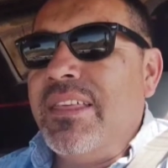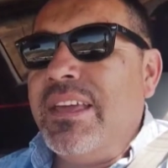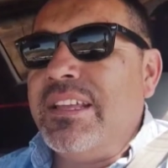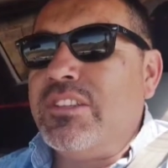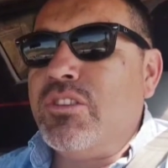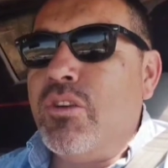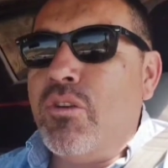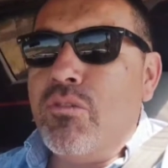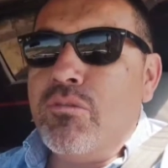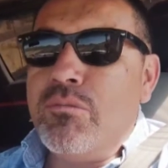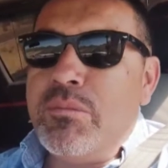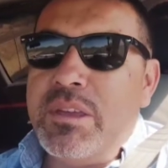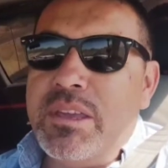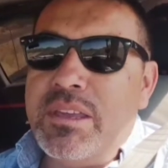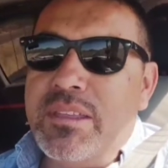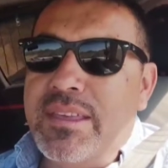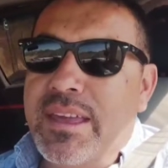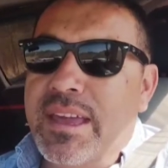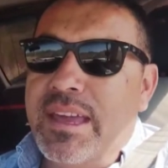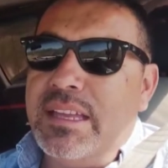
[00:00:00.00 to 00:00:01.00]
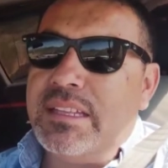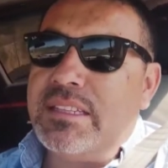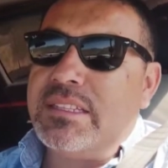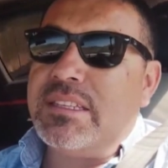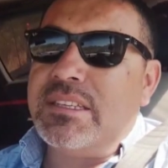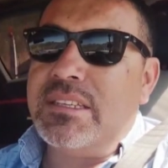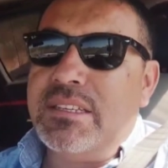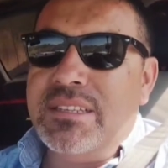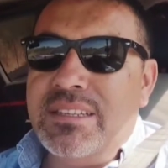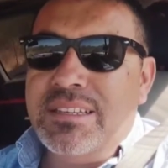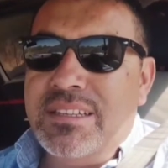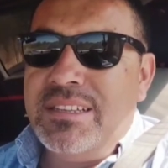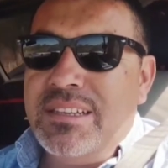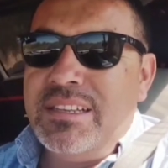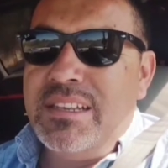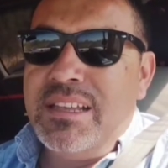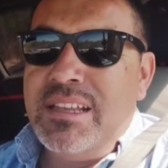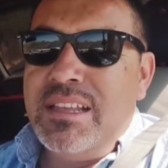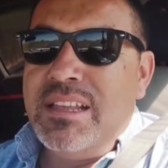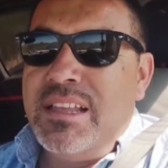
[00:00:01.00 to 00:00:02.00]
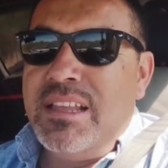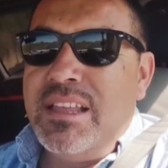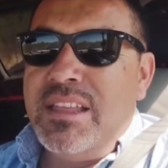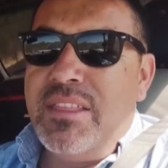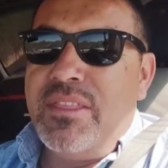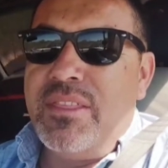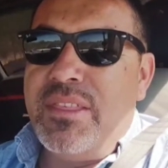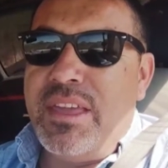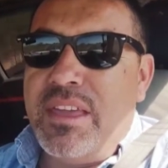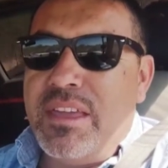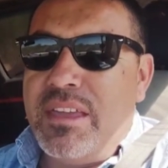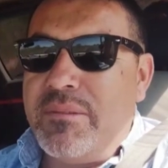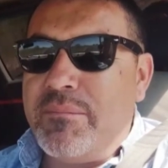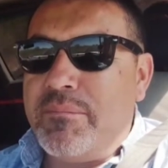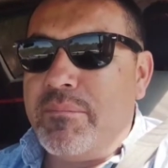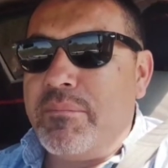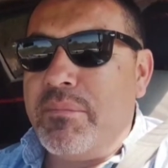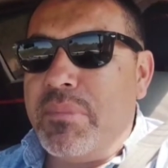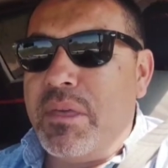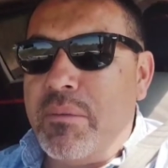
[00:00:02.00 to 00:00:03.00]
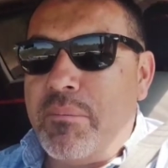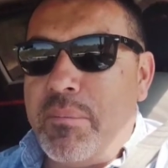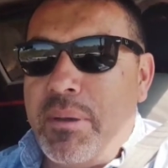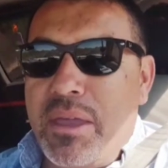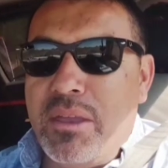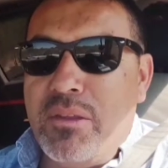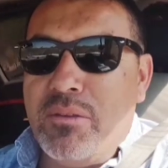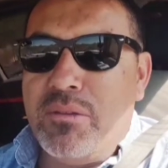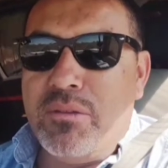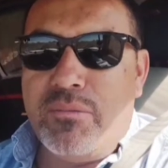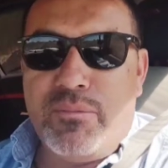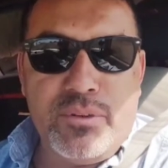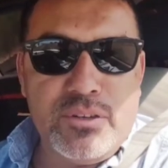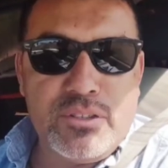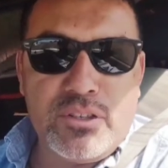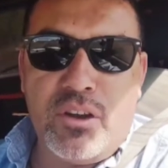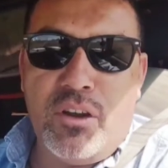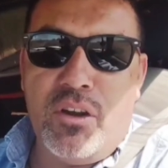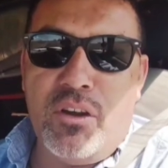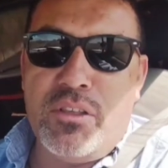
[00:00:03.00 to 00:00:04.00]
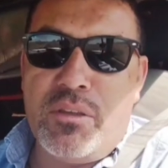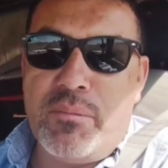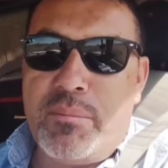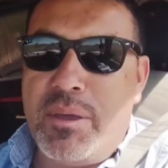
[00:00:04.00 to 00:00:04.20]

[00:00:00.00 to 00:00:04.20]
they told me that they pay you the first call.